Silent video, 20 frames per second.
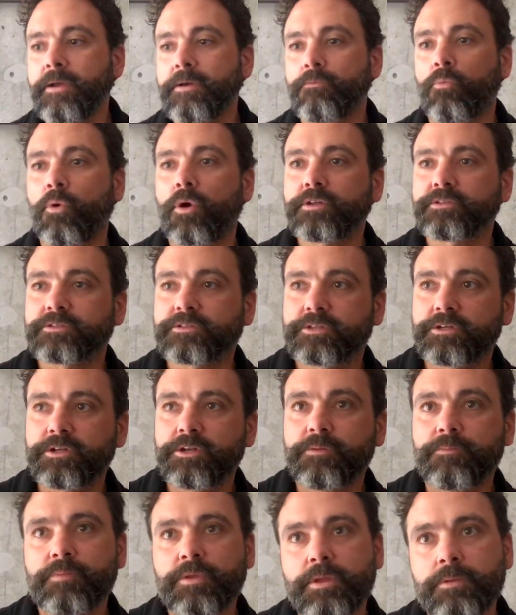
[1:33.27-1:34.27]
What's
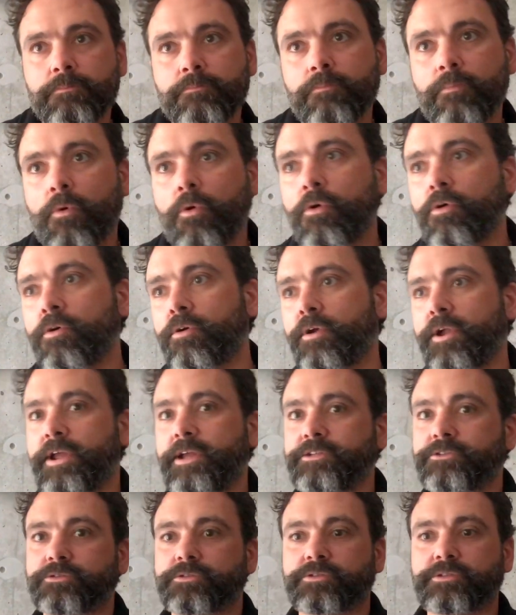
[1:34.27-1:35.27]
gonna be more
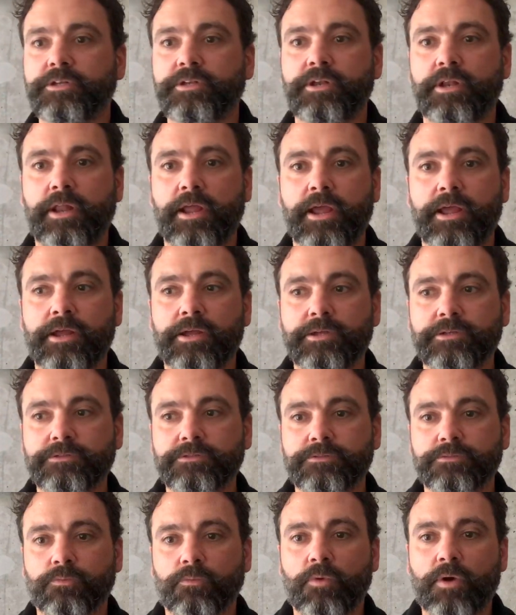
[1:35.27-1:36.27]
interesting
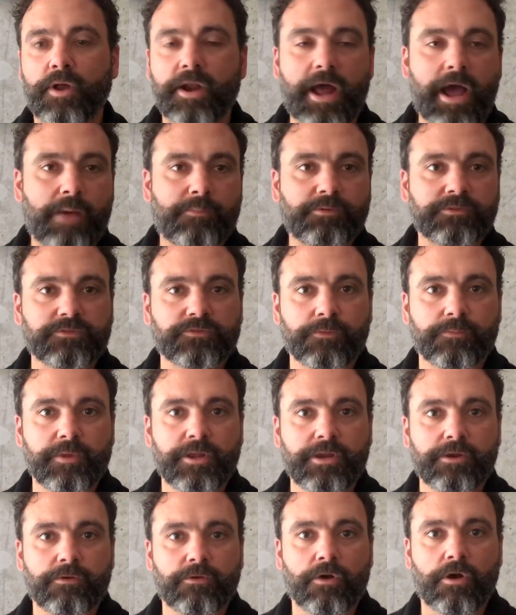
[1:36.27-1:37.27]
is what happens from
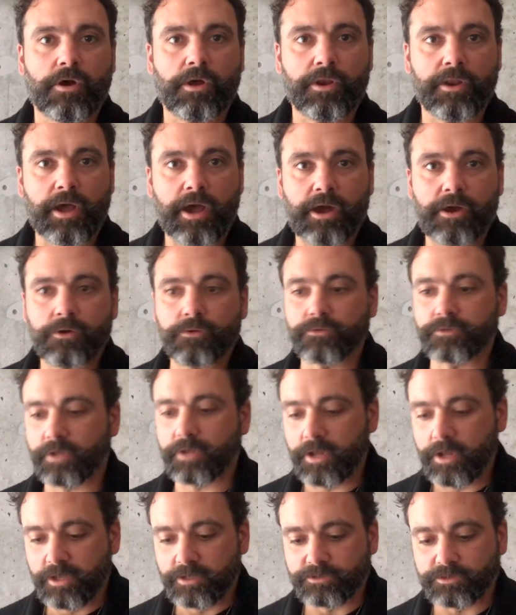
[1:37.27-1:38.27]
here on out.
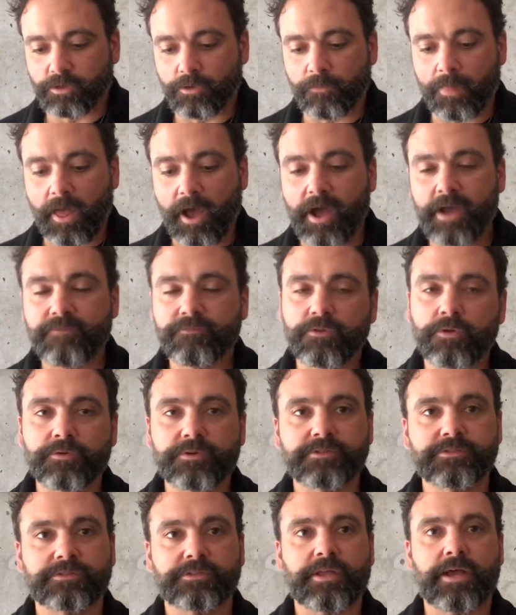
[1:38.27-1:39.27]
So I've
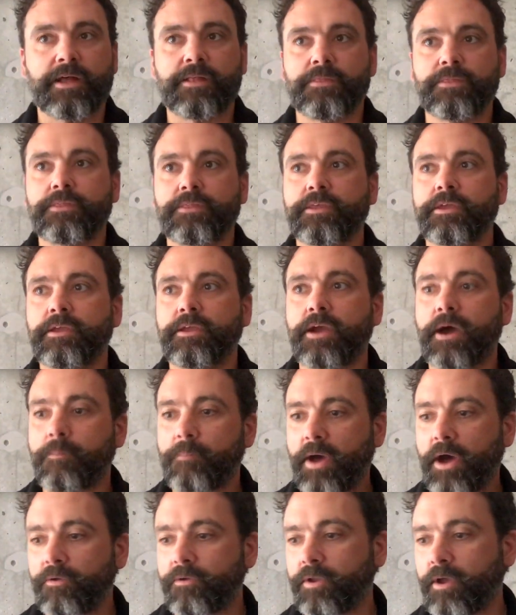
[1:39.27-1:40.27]
noticed that the
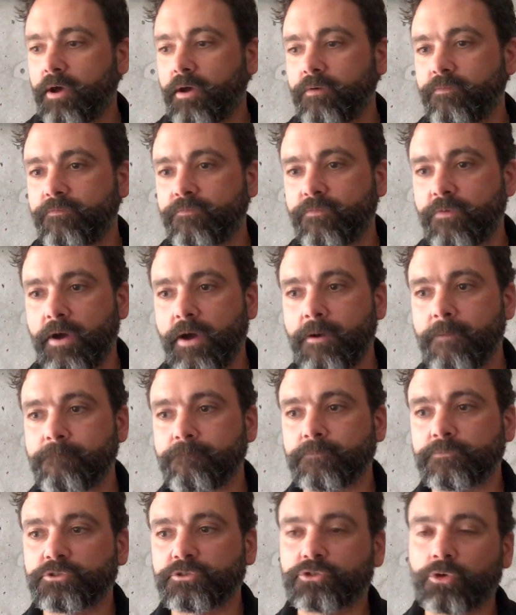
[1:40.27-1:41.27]
amount of
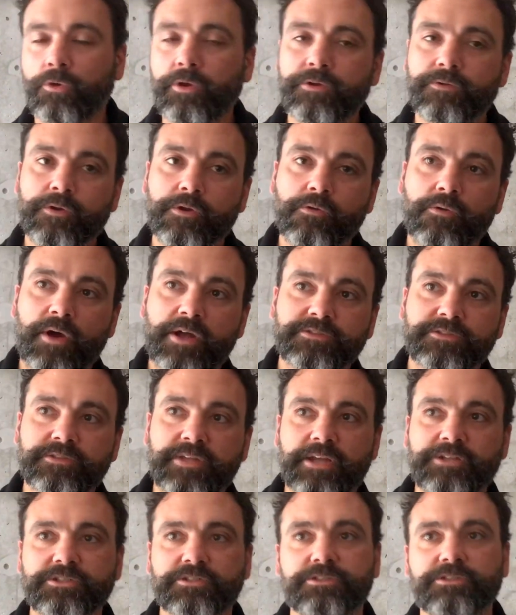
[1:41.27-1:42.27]
showing
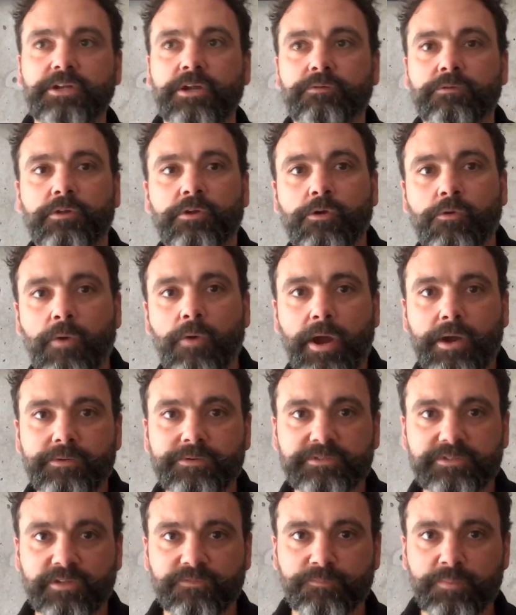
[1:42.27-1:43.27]
requests and just general
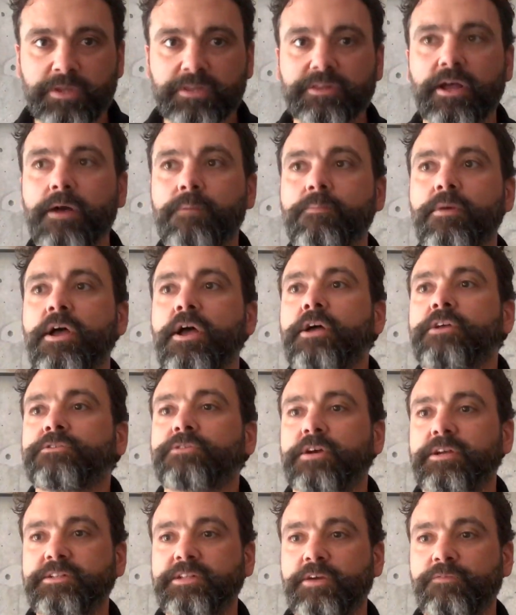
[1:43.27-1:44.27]
inquiries have picked up.
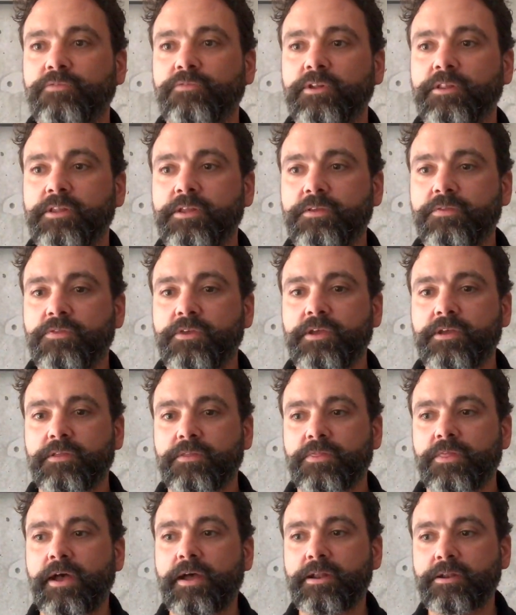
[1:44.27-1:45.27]
So I definitely
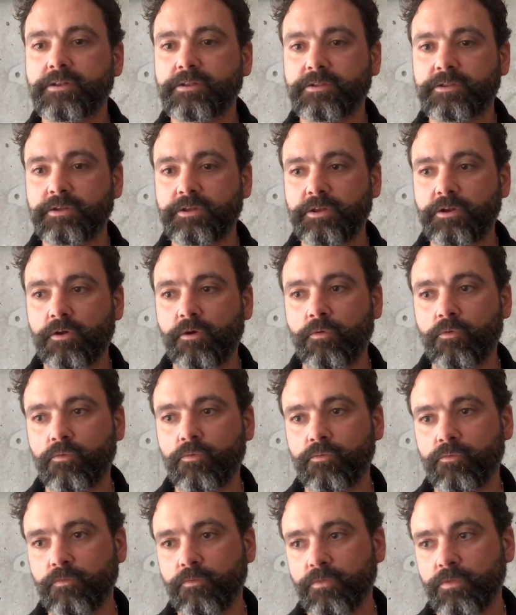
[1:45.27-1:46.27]
think that, you
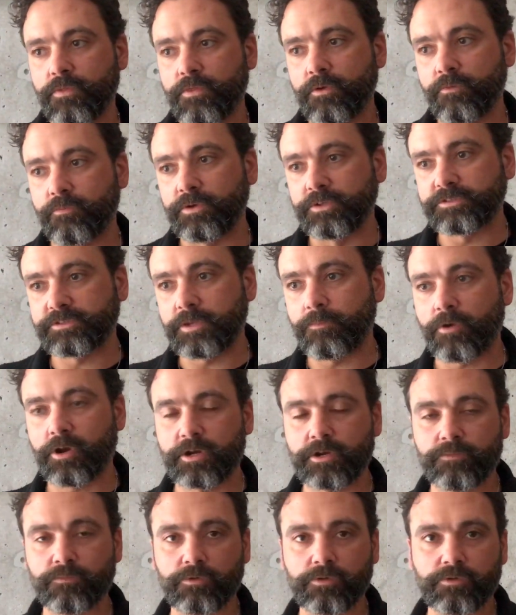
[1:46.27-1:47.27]
know, the real estate
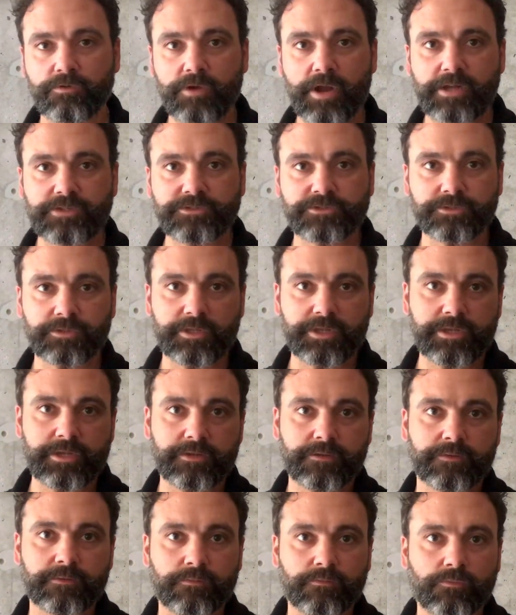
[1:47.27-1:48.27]
market will
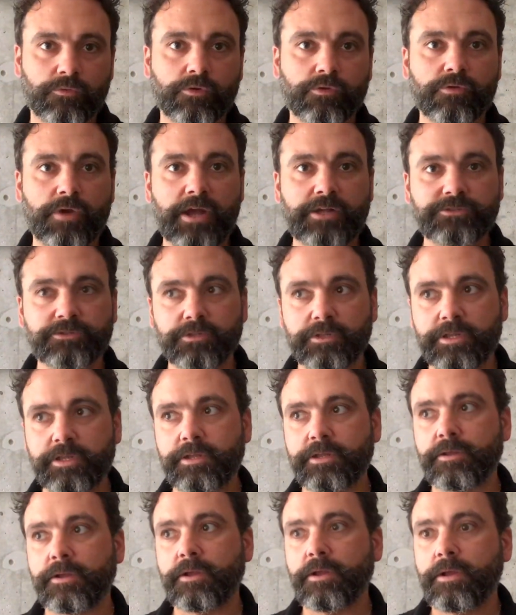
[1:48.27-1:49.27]

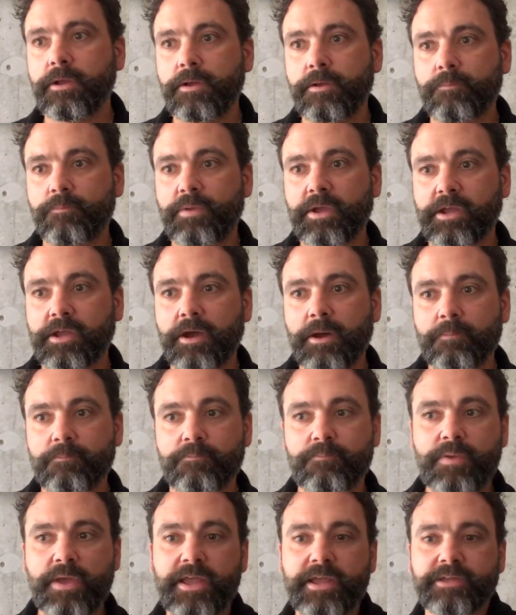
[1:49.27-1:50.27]
gradually pick
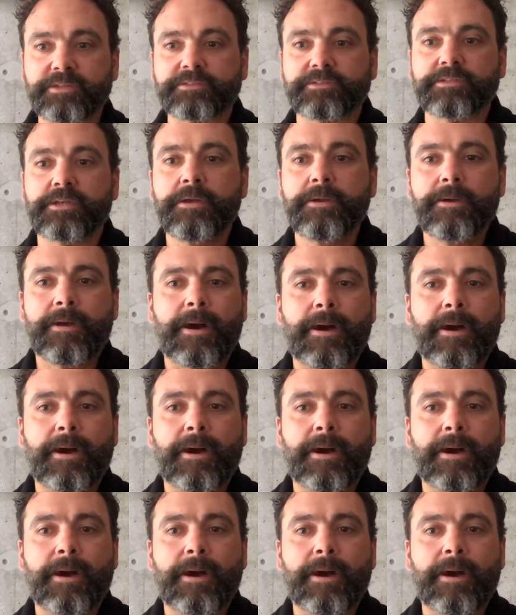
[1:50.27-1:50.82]
up pace.